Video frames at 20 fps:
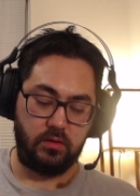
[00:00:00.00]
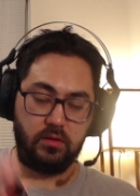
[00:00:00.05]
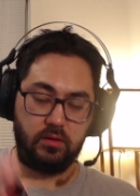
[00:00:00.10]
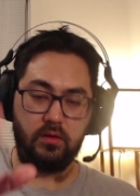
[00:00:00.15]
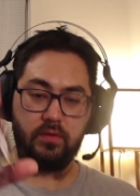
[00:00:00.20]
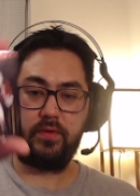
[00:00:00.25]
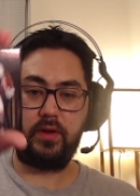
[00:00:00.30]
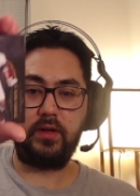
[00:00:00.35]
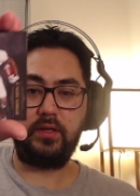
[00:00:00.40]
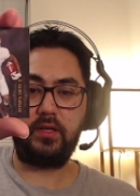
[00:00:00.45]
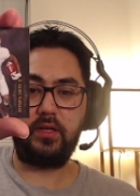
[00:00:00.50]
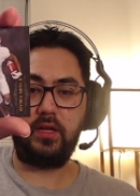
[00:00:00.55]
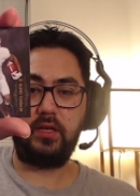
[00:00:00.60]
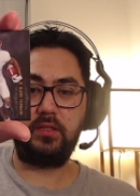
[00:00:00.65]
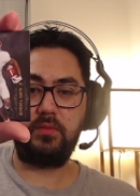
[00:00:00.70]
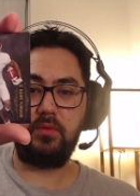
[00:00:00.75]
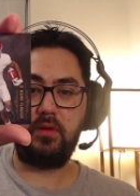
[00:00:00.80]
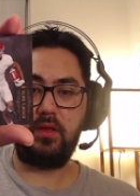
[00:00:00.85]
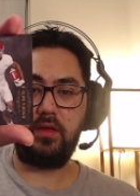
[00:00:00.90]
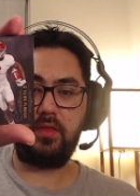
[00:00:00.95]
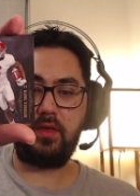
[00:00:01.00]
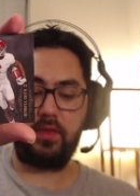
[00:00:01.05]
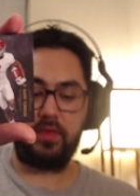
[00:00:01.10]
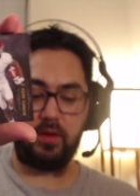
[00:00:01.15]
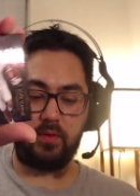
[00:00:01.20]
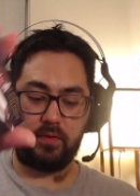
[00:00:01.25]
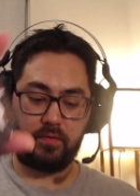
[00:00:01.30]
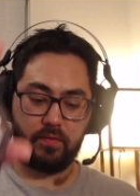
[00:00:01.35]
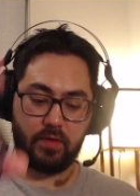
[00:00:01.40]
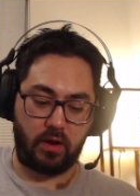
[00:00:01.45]
Devontae Smith. I think
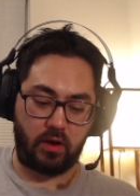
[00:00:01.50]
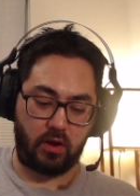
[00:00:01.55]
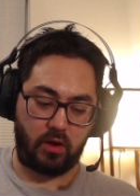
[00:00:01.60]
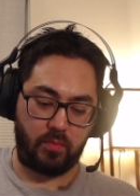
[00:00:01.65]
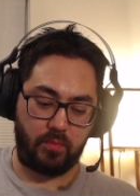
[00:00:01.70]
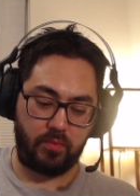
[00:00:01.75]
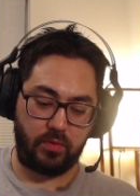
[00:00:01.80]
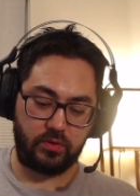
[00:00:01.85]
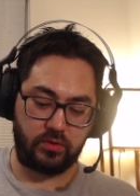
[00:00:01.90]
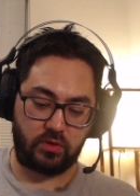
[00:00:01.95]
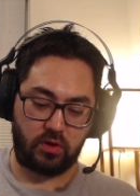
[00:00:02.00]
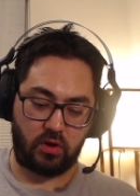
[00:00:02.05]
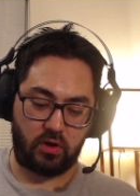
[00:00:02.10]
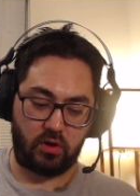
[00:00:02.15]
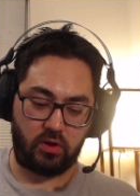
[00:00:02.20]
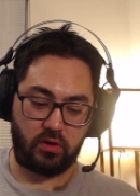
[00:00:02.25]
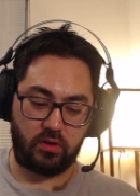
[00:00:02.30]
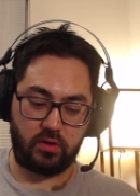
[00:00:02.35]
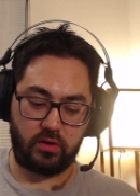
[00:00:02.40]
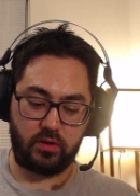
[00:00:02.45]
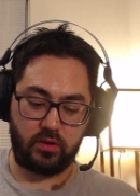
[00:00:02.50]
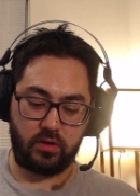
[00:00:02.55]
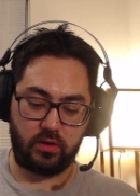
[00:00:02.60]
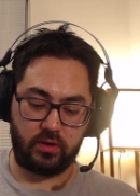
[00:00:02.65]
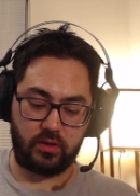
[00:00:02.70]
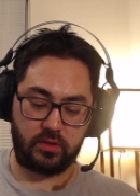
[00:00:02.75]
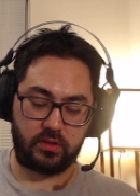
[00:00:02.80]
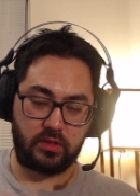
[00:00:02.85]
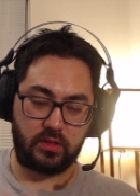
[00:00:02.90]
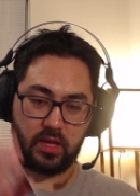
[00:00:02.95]
we've got almost
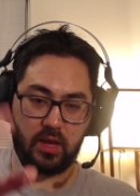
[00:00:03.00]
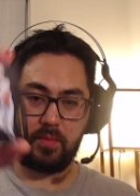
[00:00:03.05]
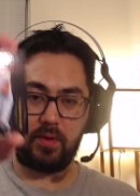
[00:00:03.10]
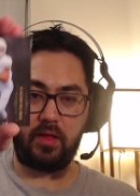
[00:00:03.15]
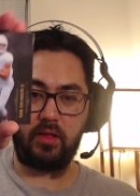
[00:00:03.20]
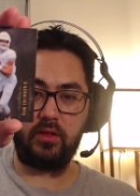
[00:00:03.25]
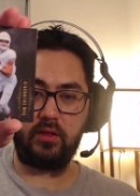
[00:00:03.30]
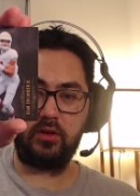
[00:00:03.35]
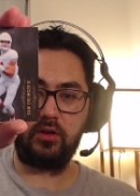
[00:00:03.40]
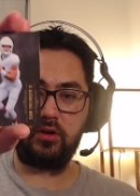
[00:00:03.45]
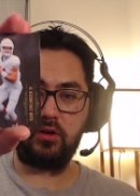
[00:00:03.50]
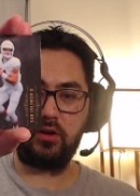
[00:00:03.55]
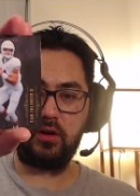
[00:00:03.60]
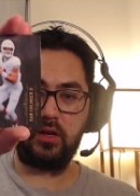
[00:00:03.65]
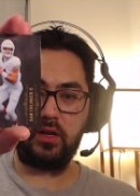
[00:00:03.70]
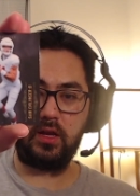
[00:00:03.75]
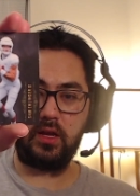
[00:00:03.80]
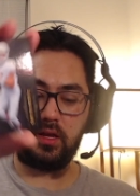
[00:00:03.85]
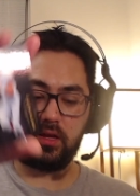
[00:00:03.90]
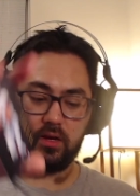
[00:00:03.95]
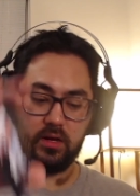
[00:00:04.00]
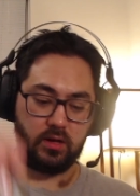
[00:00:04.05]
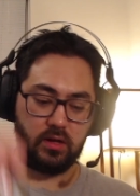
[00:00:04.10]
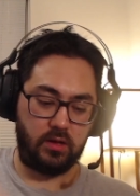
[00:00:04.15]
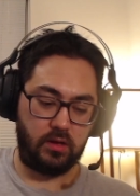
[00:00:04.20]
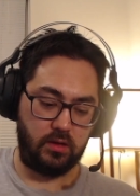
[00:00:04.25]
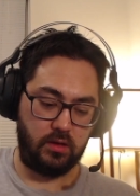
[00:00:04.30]
all Sam Ehlinger again.